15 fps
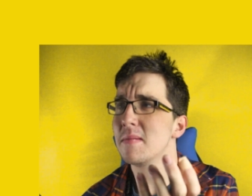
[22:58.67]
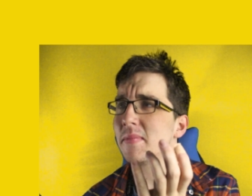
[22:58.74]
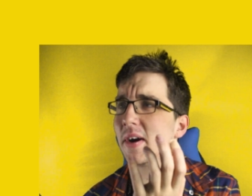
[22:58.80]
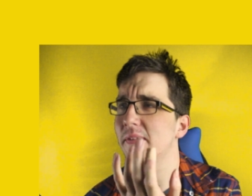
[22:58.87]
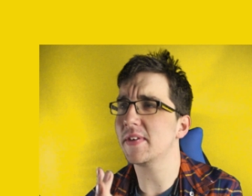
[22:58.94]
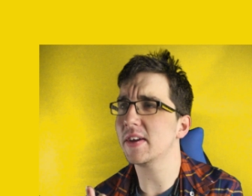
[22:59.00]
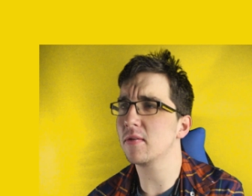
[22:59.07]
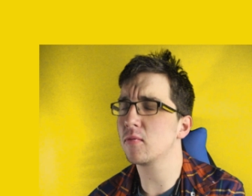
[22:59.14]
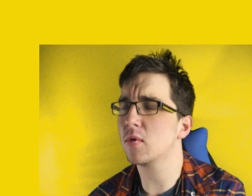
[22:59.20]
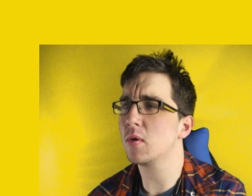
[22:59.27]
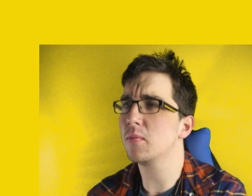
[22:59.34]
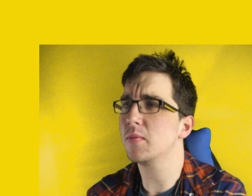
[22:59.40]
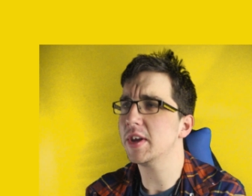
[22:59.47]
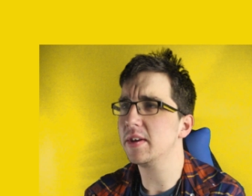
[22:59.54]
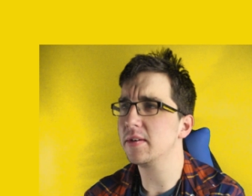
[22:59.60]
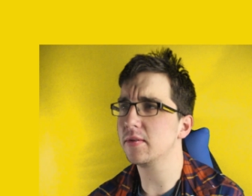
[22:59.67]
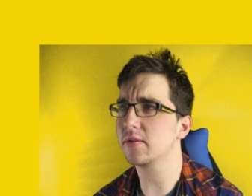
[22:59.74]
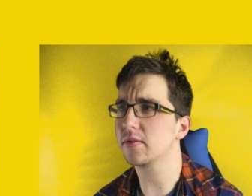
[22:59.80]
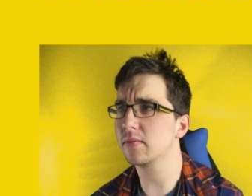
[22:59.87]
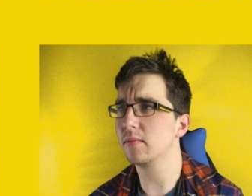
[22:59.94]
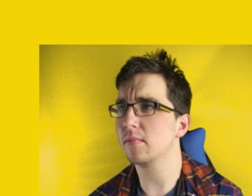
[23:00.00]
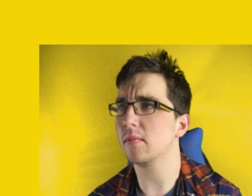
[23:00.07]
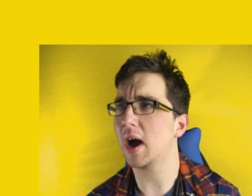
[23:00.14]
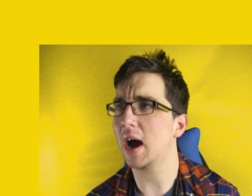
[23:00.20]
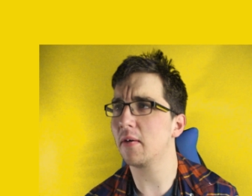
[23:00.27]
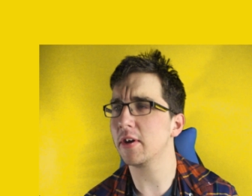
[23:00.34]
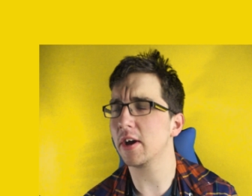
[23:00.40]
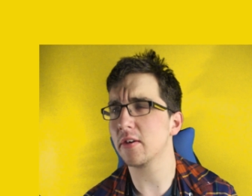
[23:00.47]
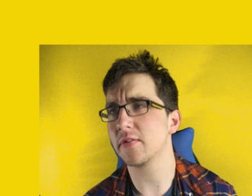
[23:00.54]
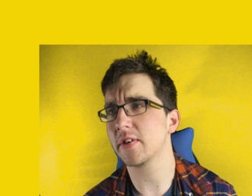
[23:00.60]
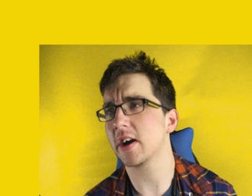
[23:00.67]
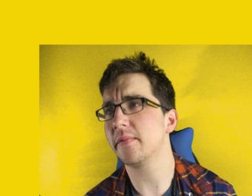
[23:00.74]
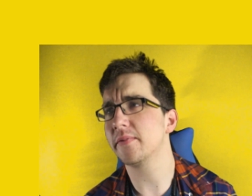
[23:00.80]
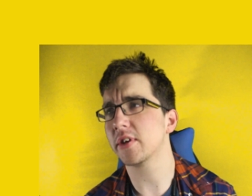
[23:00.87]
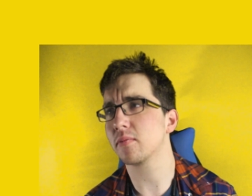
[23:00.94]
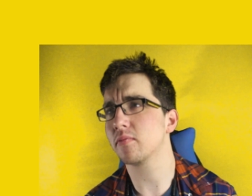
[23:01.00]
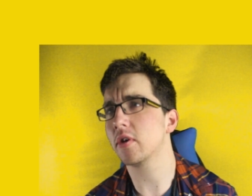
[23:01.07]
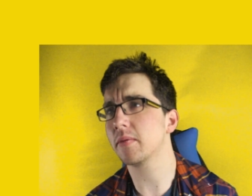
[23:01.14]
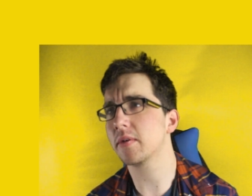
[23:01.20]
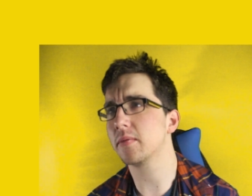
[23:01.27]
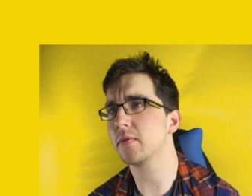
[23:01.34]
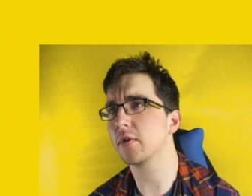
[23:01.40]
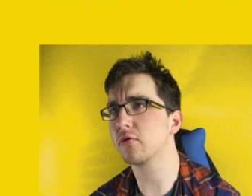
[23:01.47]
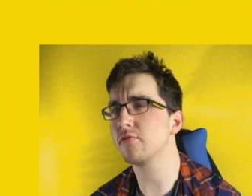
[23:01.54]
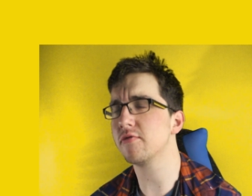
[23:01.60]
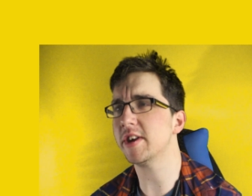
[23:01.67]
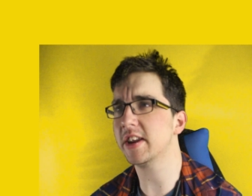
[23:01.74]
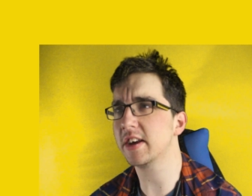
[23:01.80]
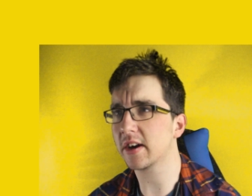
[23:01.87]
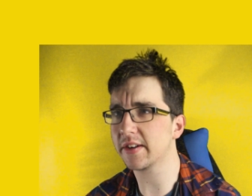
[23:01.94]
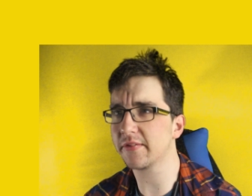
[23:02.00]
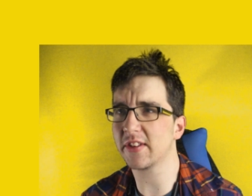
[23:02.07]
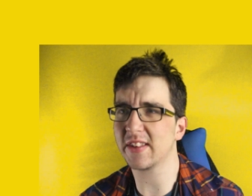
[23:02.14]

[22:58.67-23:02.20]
But I think how we overcome this problem was really kind of